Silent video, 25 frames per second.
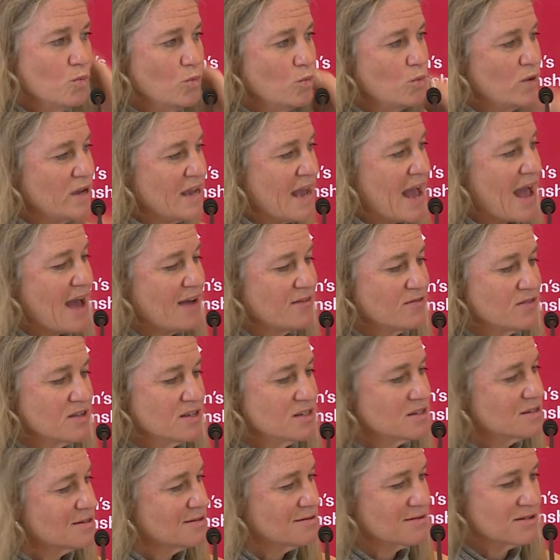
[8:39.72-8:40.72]
we have
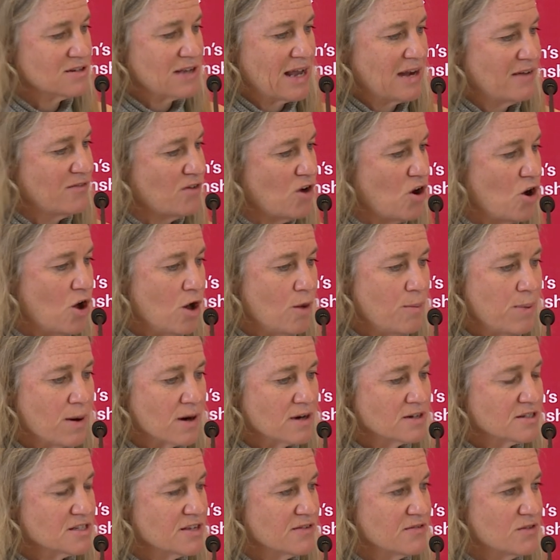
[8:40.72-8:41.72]
this kind of all
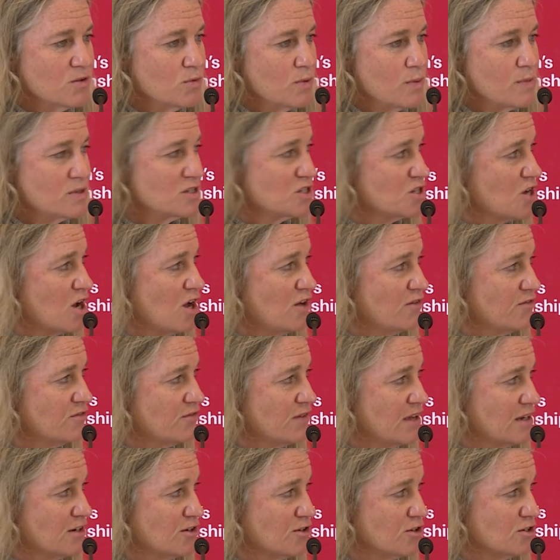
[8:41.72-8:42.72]
parts of the women's golf
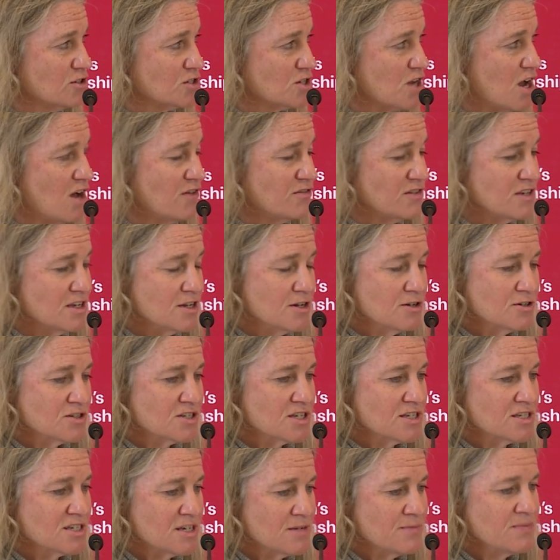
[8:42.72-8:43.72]
and girls golf
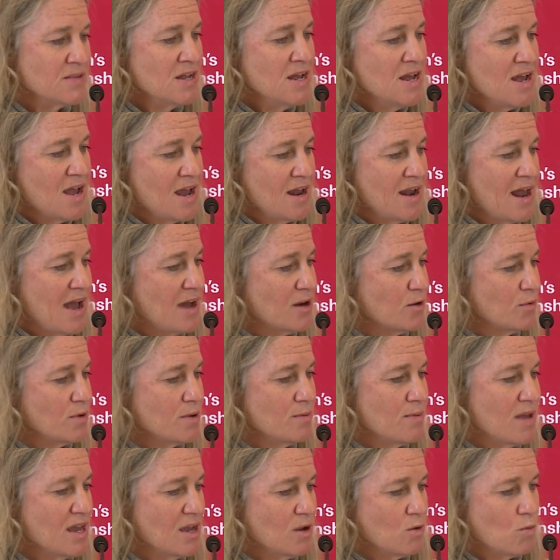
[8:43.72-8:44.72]
ecosystem, and how do we
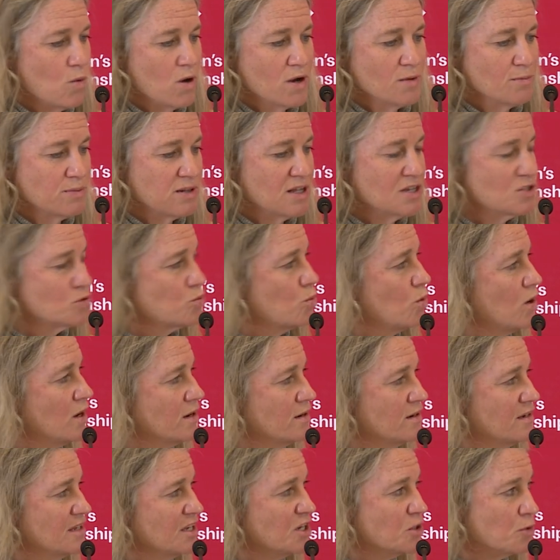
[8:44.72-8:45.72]
make one plus
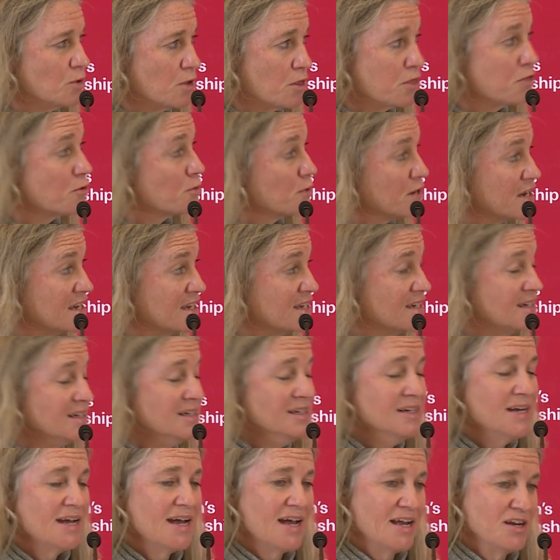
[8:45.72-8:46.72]
one equal three?
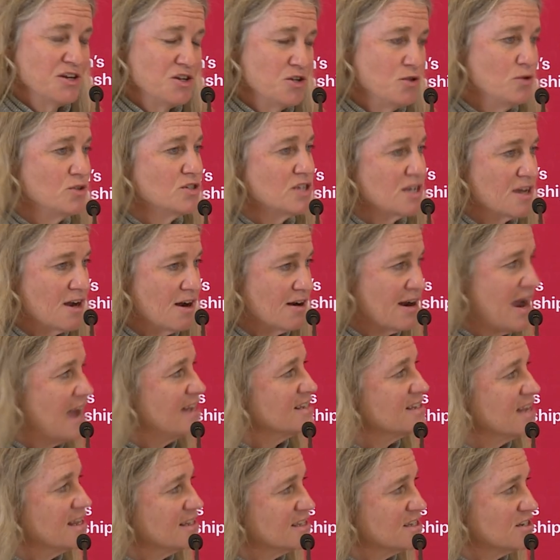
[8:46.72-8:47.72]
And using our
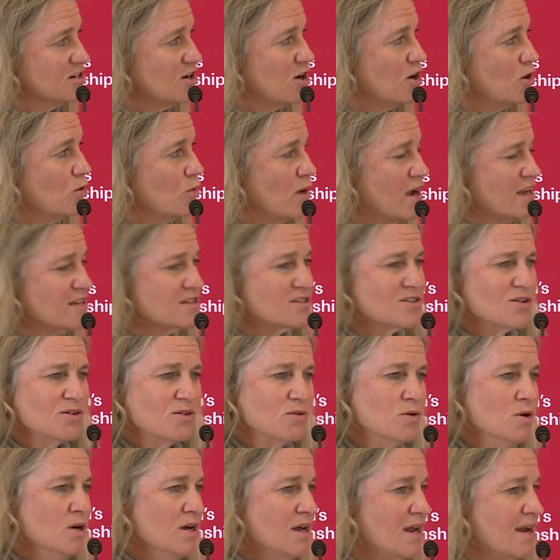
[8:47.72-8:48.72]
assets in all ways.
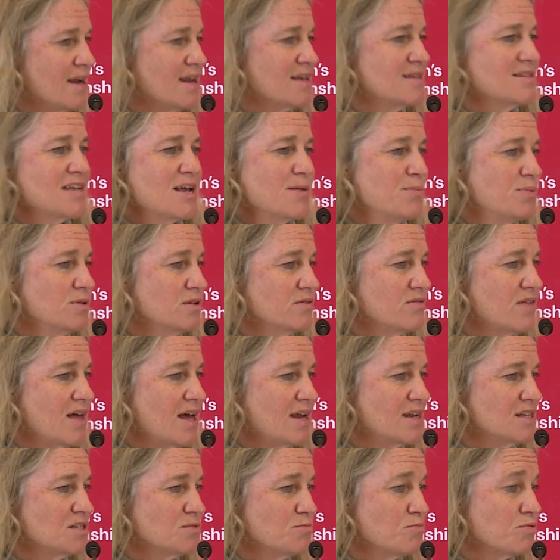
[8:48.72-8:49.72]
So an example of that
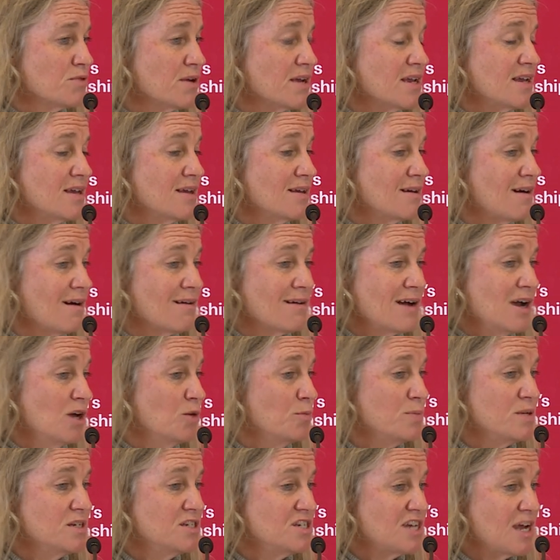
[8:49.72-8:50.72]
is bringing our
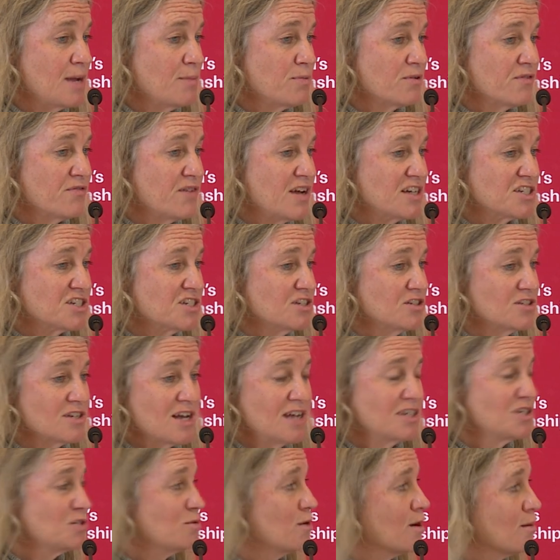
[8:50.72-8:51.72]
LPGA professionals
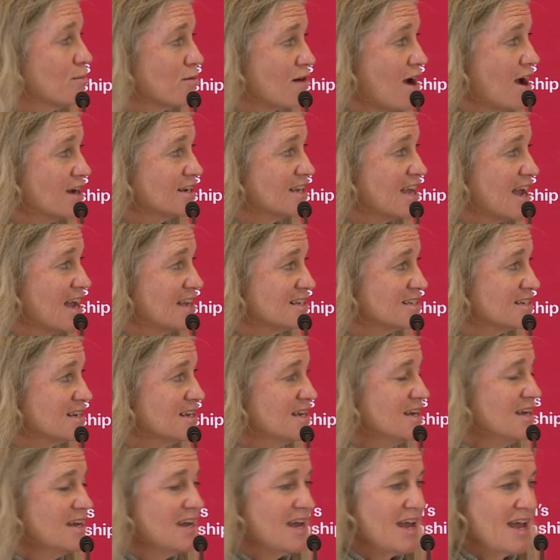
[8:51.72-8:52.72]
onto our broadcast
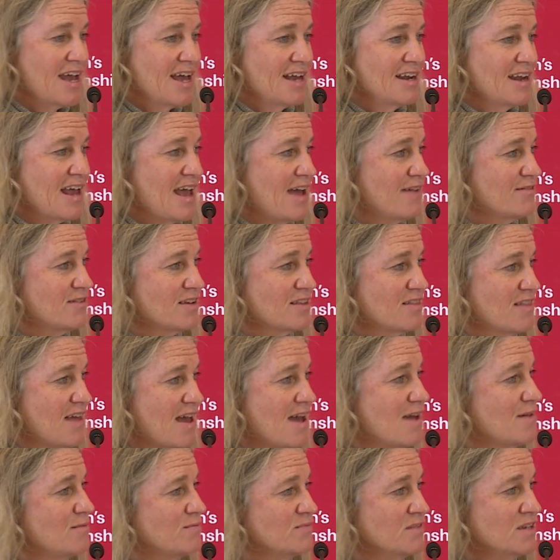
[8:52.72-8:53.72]
and having
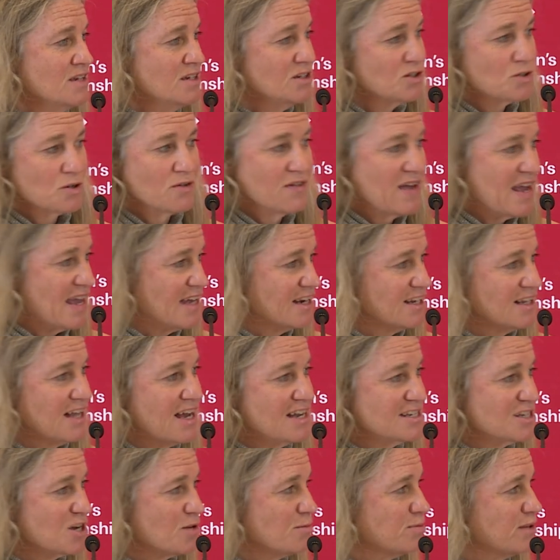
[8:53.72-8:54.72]
them sort of
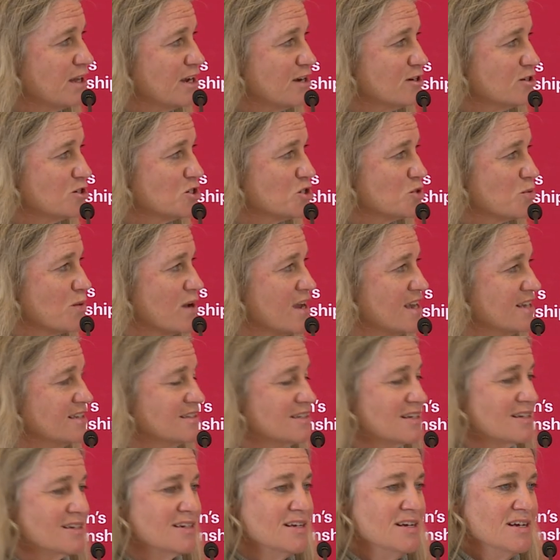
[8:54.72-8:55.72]
analyze our players' swings
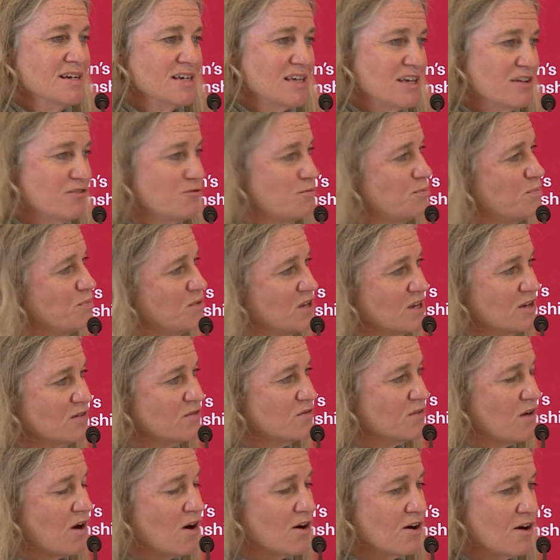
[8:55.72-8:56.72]
and give
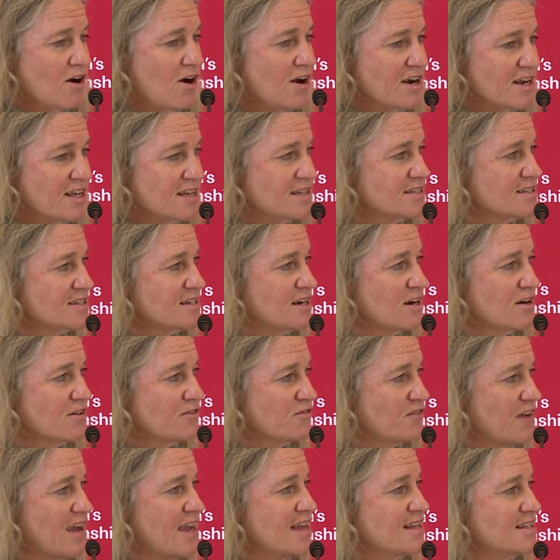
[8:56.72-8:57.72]
give our audience and our
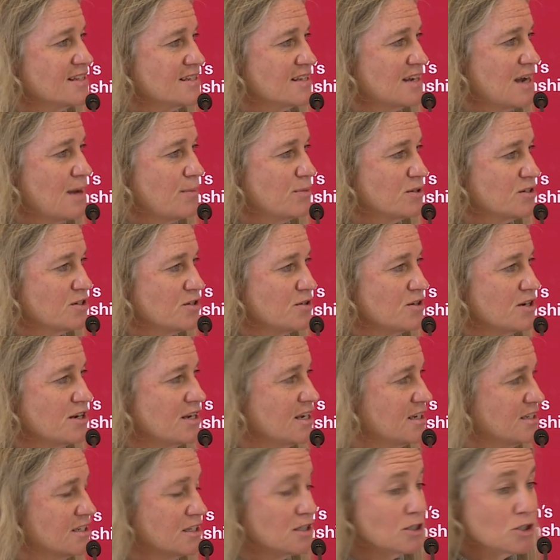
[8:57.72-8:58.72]
fans an
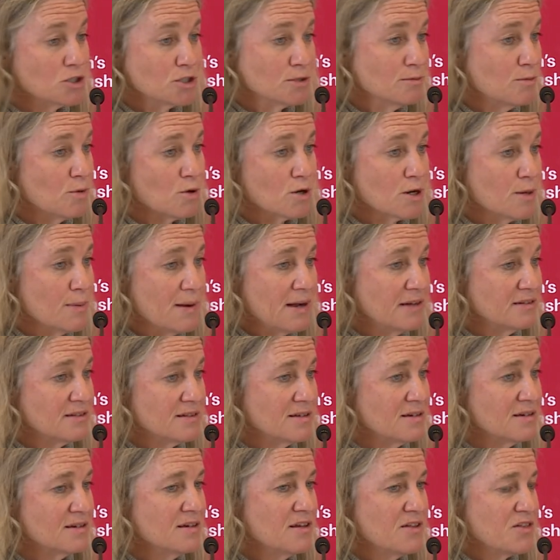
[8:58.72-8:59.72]
opportunity to learn more about
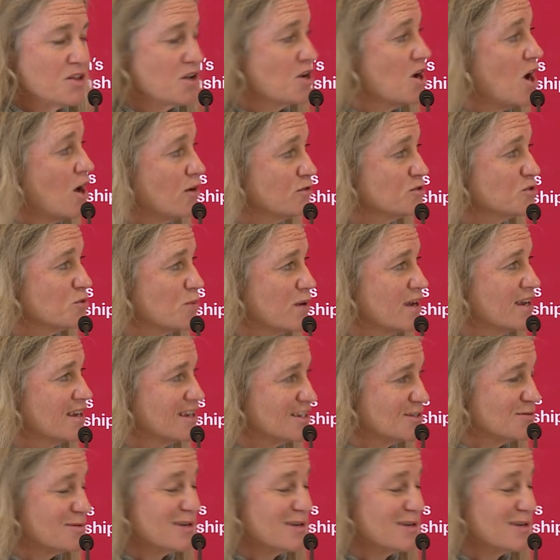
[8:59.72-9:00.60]
the the golf swing because